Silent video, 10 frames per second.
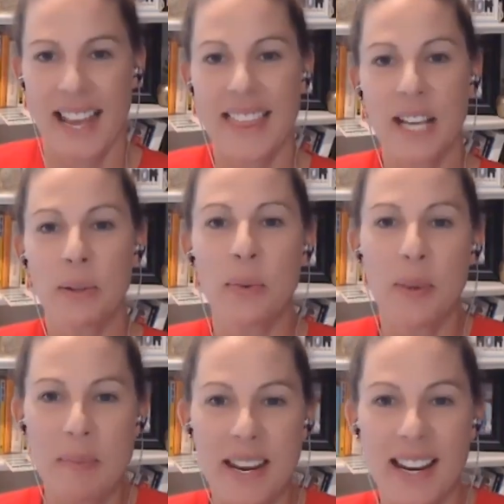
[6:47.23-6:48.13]
And that's what
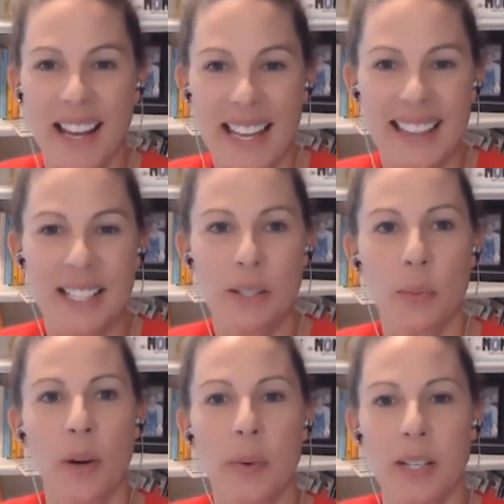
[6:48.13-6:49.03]
women like, this is
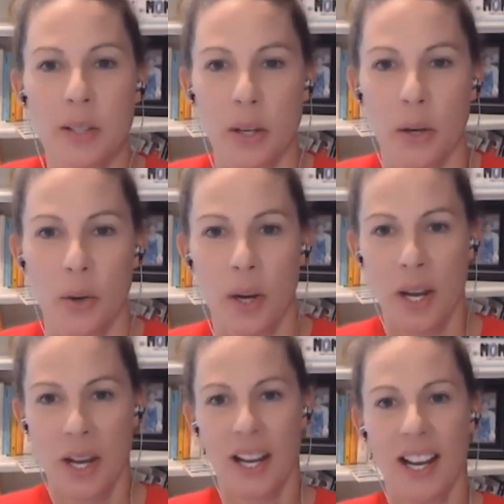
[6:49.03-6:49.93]
what we do.
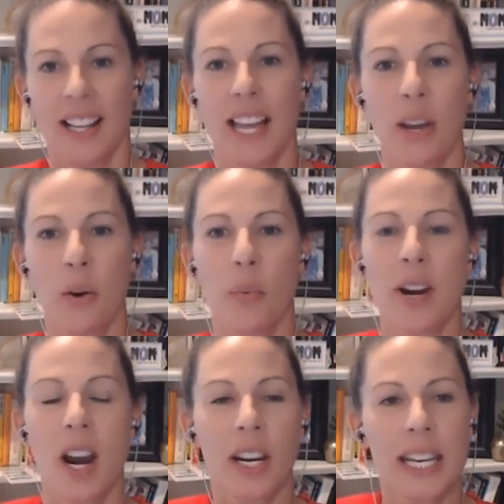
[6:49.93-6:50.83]
Like when
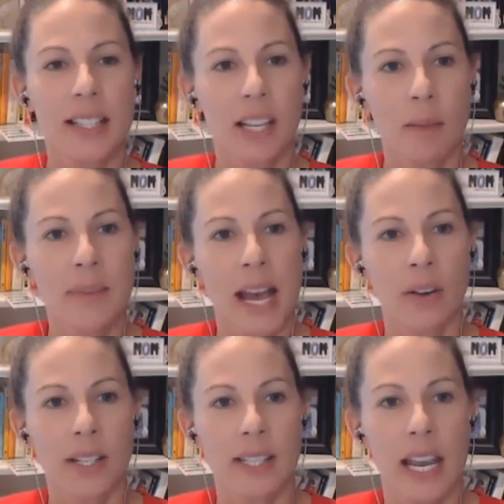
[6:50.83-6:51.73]
our kids come down
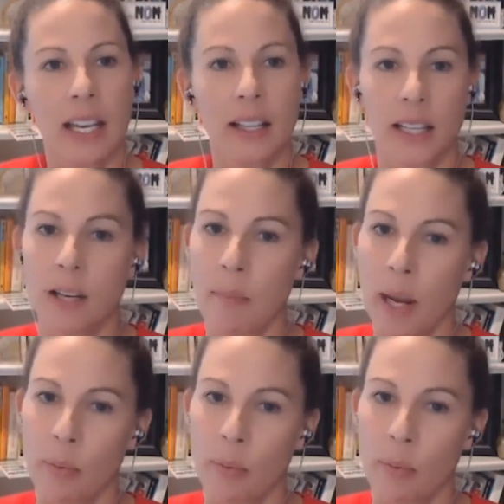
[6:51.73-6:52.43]
and say, I cleaned my